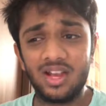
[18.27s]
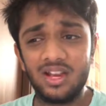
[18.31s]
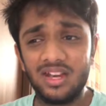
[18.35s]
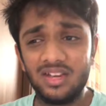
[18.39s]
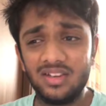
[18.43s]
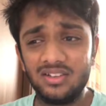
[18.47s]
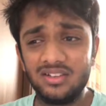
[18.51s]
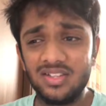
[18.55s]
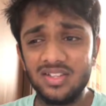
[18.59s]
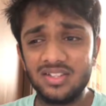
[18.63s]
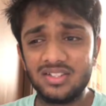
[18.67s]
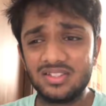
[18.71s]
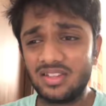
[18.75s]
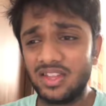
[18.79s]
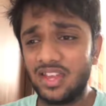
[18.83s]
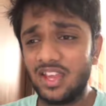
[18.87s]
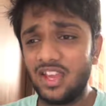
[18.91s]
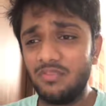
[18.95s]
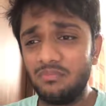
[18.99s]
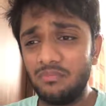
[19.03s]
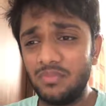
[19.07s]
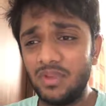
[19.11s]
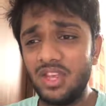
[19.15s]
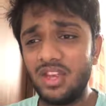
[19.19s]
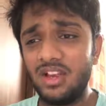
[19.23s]
this gave
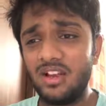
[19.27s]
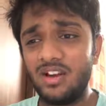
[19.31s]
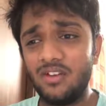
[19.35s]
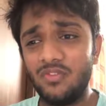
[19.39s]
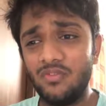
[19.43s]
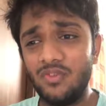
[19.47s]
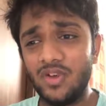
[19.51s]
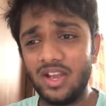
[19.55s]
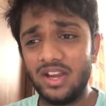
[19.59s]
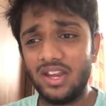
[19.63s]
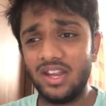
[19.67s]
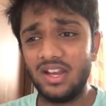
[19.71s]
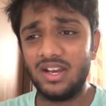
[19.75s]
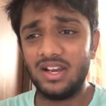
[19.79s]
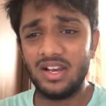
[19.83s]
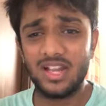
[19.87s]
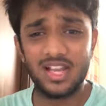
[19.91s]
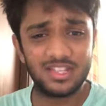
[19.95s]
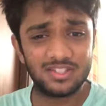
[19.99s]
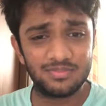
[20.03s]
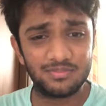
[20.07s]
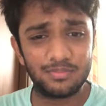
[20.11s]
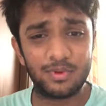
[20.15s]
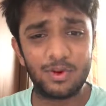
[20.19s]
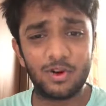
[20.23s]
me a very
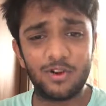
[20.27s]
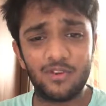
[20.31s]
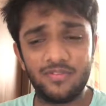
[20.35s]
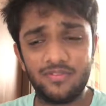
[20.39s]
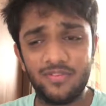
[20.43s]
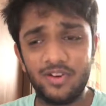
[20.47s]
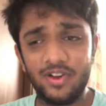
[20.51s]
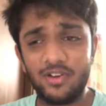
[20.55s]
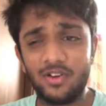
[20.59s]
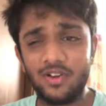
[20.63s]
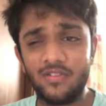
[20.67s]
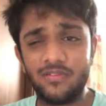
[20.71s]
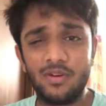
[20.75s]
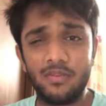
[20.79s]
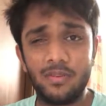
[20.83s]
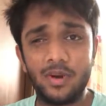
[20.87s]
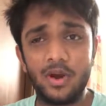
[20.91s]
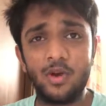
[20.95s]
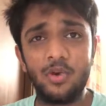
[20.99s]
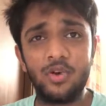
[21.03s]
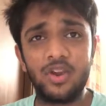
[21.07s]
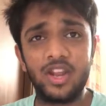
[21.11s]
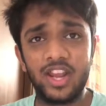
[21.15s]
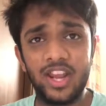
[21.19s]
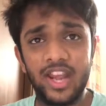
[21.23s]
less profit of
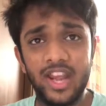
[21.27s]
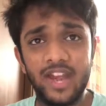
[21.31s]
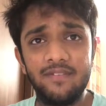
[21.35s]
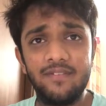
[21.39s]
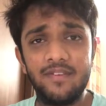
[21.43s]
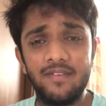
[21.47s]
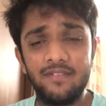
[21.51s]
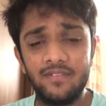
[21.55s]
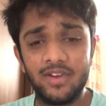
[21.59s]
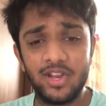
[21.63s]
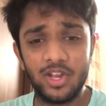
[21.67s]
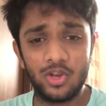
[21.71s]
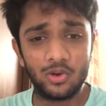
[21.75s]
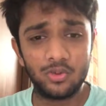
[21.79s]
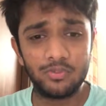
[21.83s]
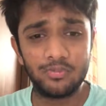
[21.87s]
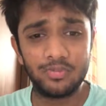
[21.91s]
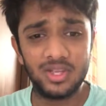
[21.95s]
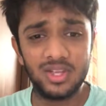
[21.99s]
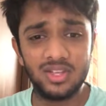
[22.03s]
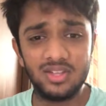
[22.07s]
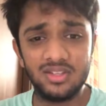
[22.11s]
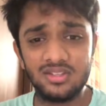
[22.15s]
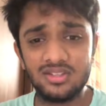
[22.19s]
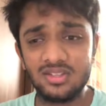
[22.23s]
about 850
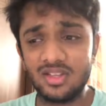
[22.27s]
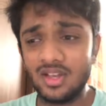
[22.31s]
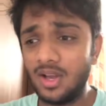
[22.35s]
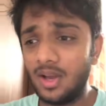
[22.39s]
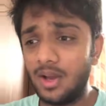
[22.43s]
rupees,